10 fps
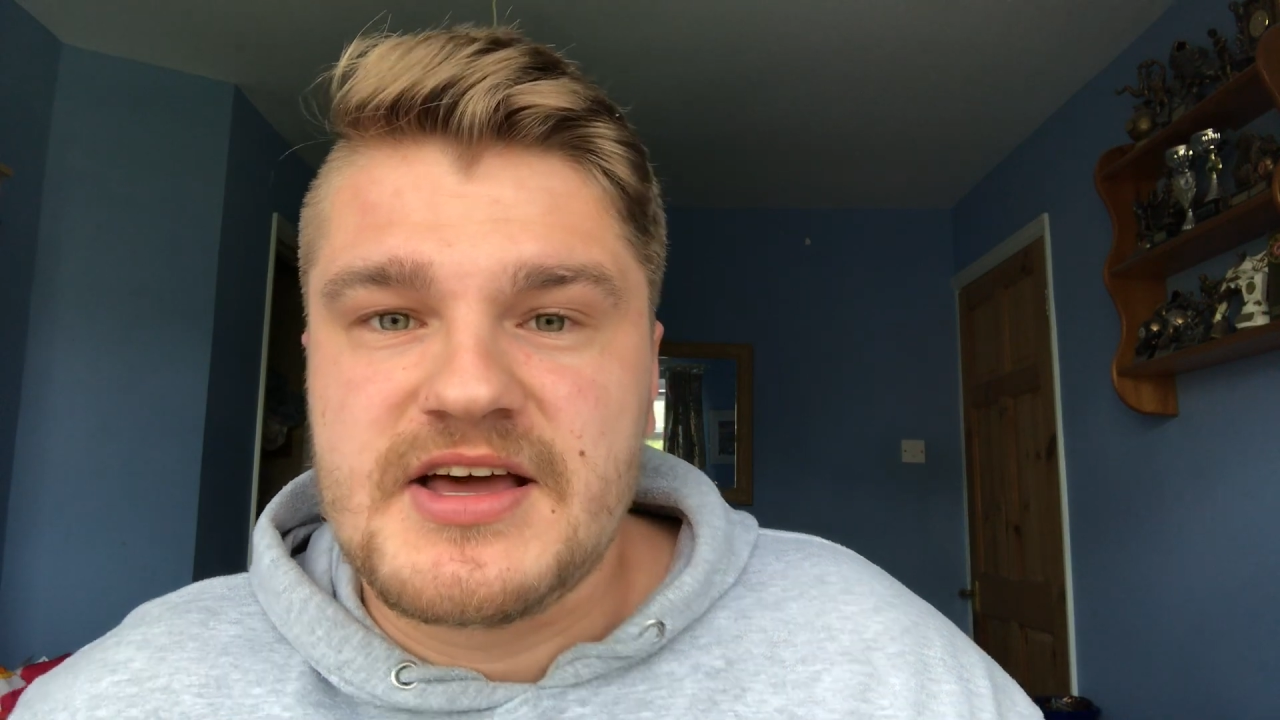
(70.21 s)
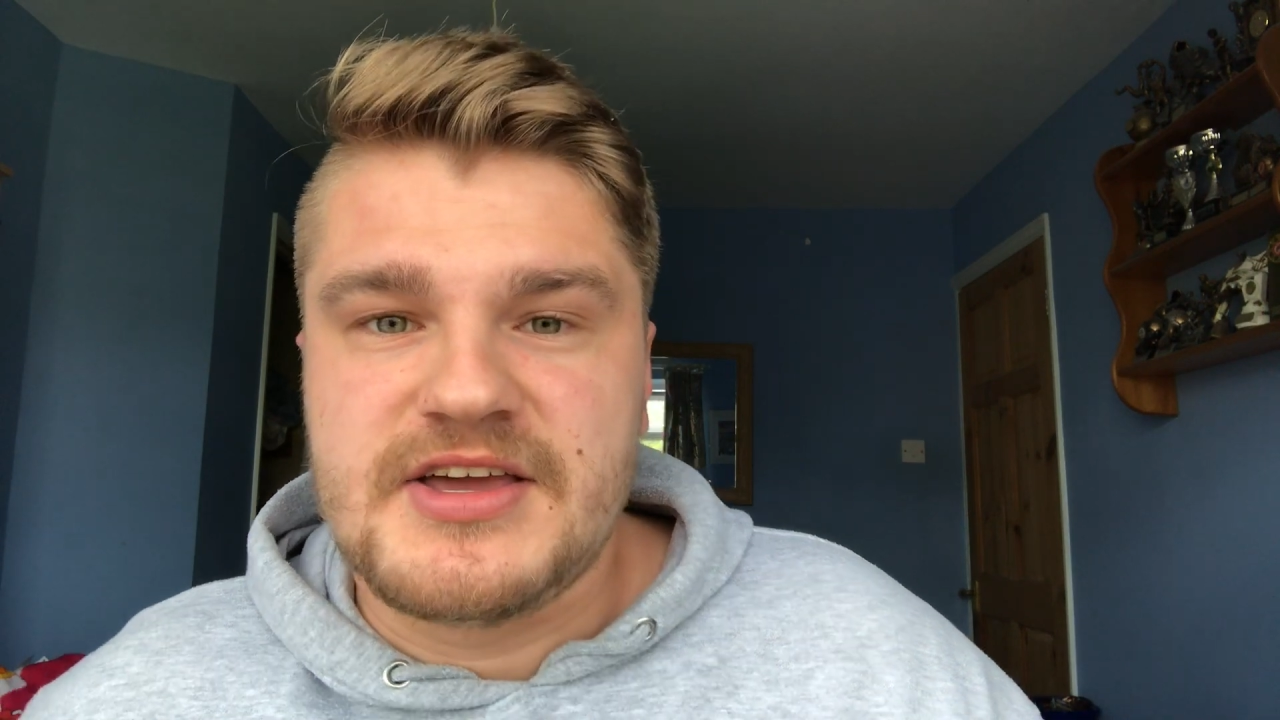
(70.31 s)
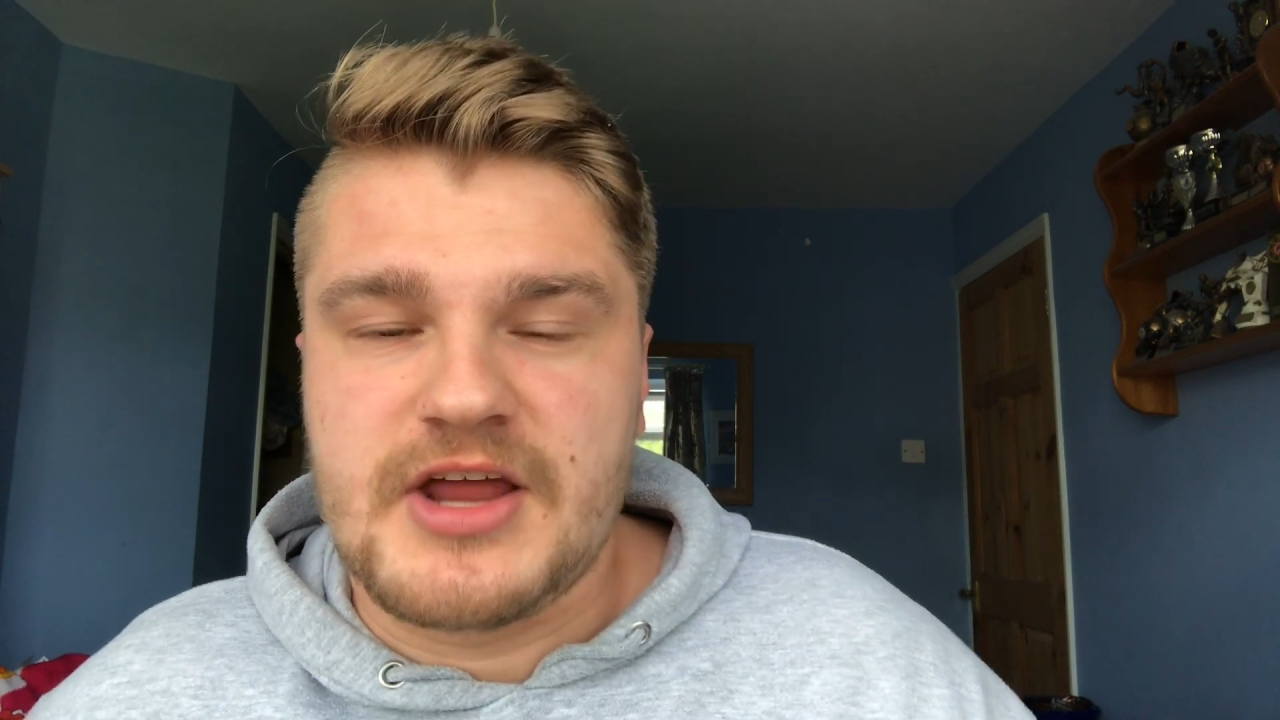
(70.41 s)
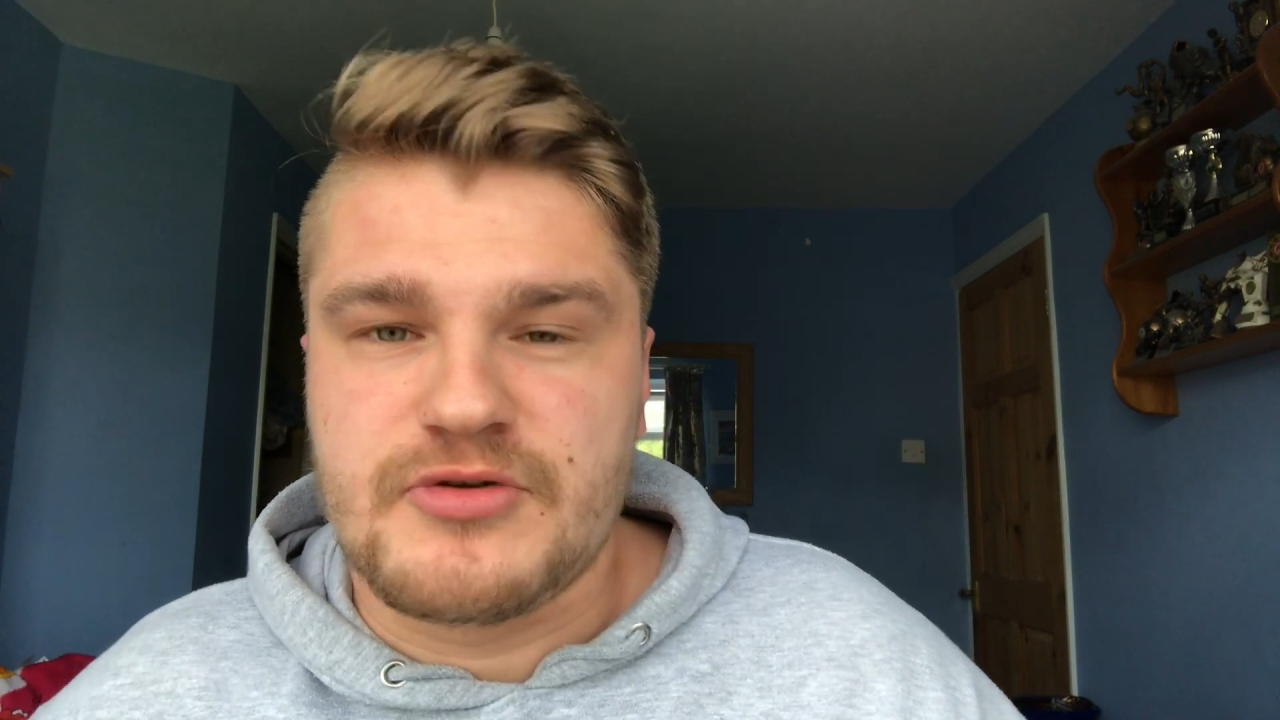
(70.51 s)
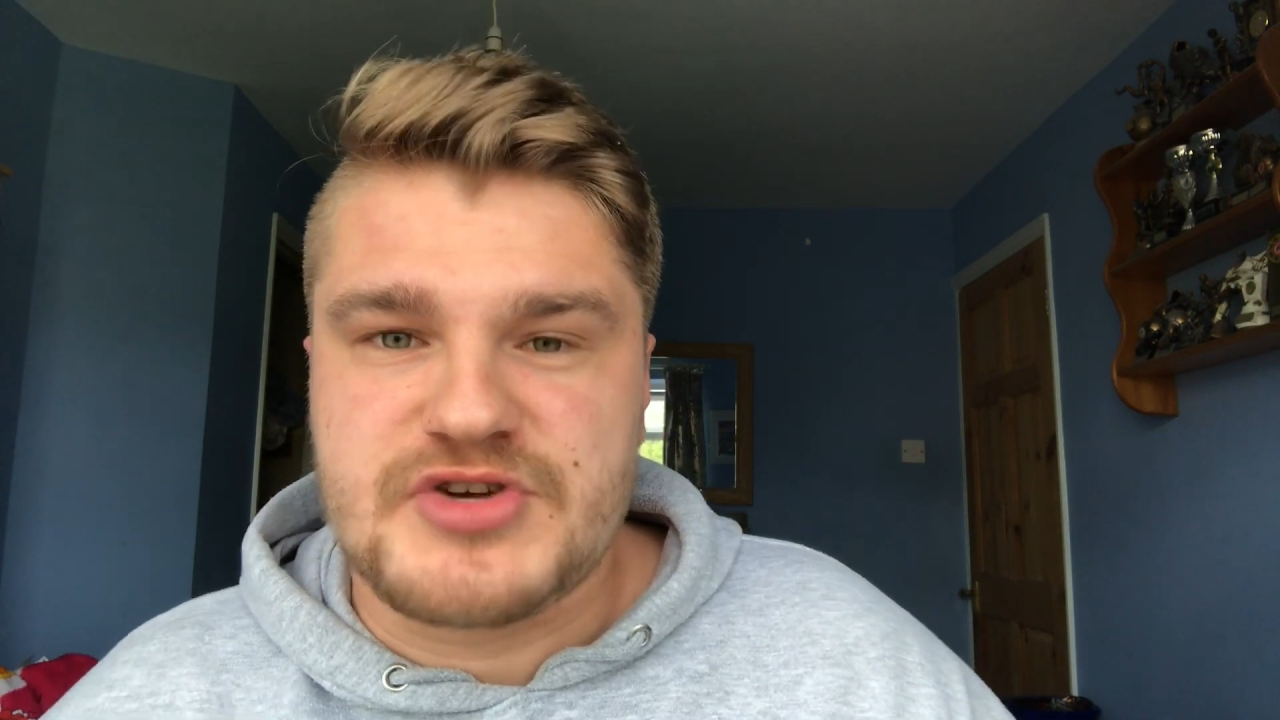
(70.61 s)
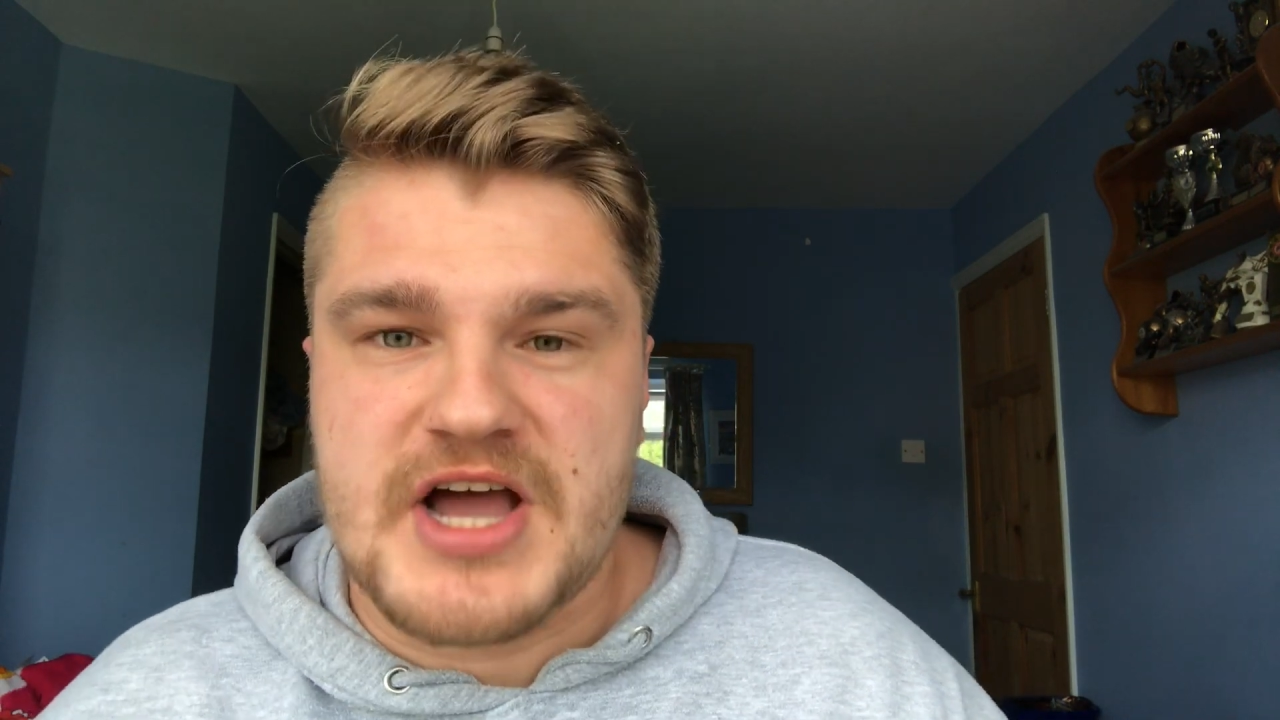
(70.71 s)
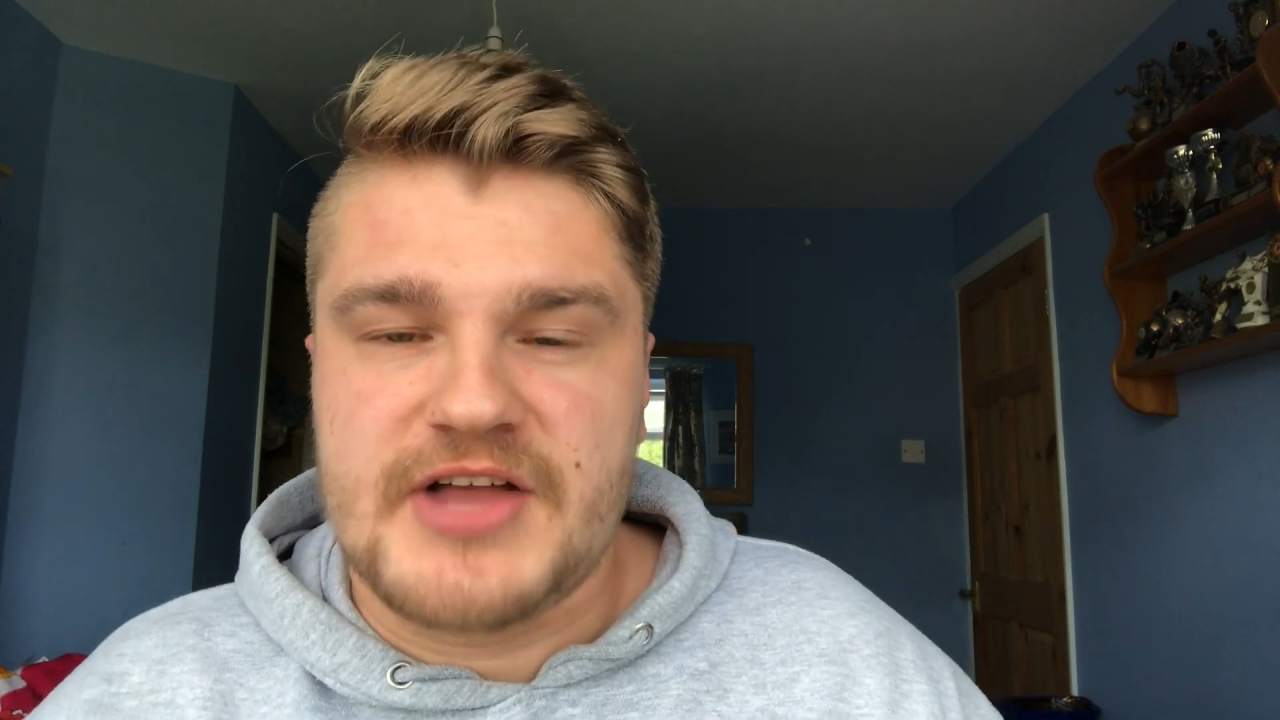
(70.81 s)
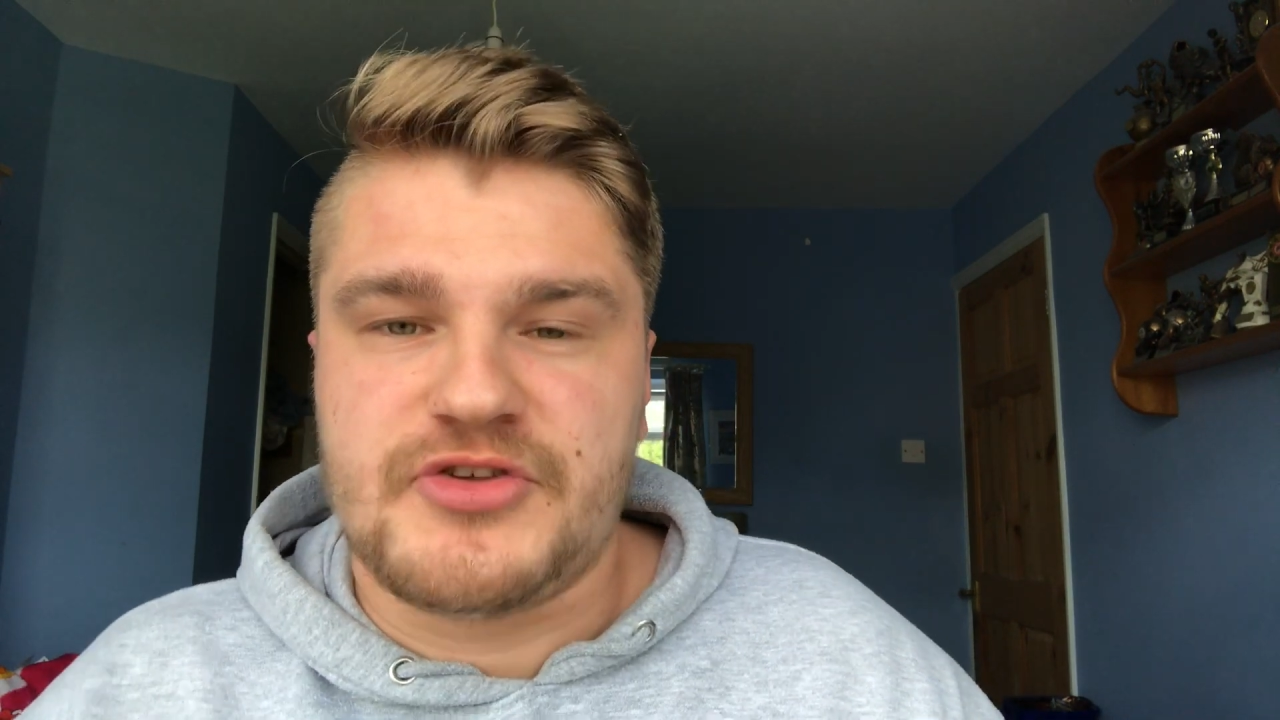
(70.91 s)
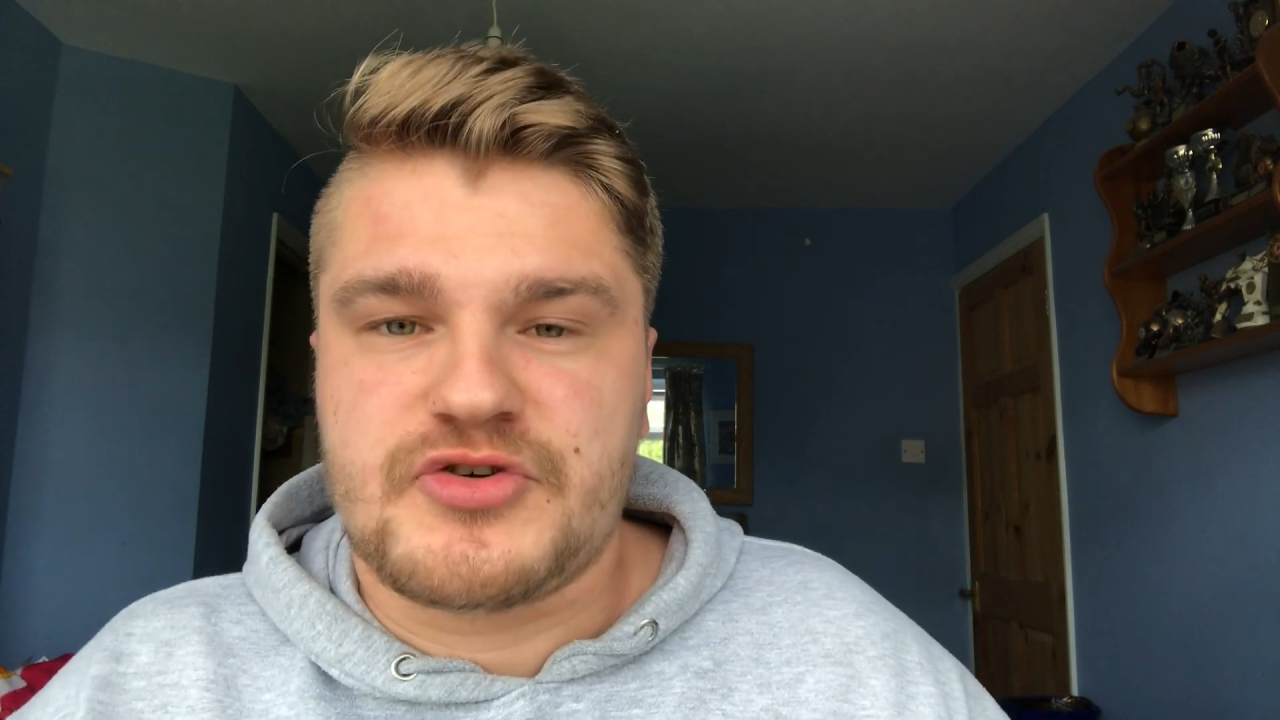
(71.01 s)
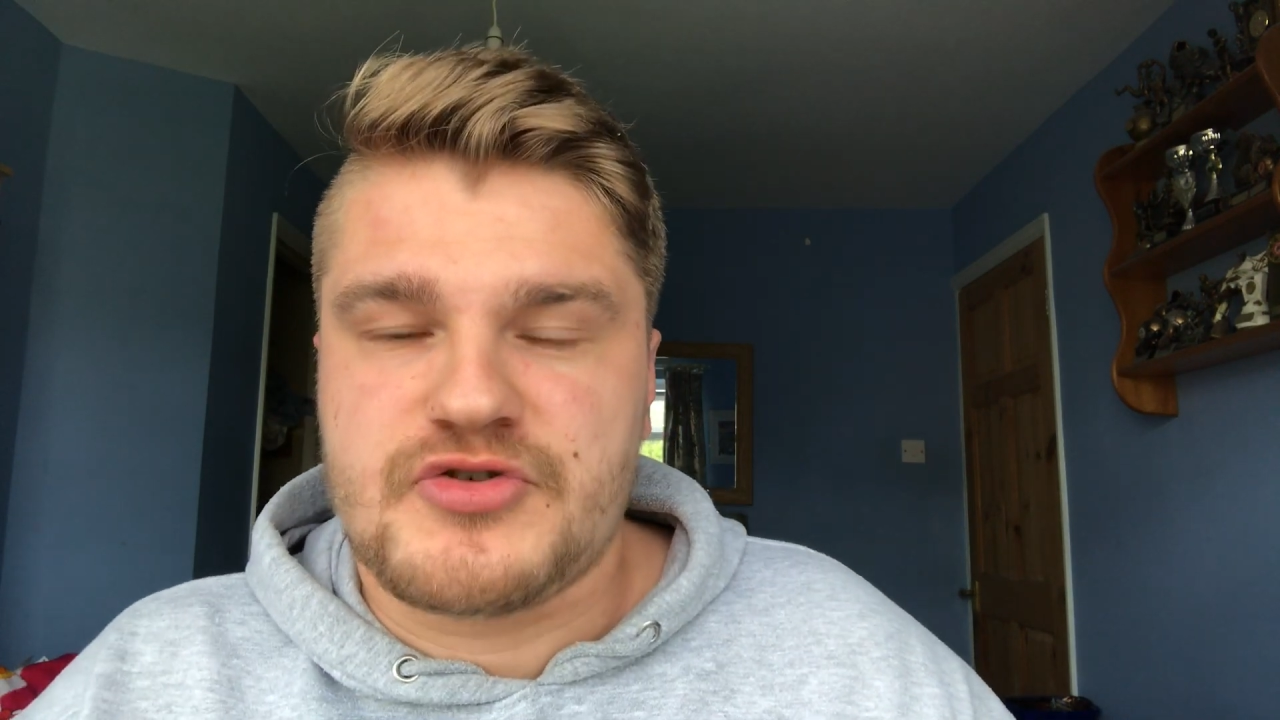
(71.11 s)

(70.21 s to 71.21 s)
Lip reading: you know, chance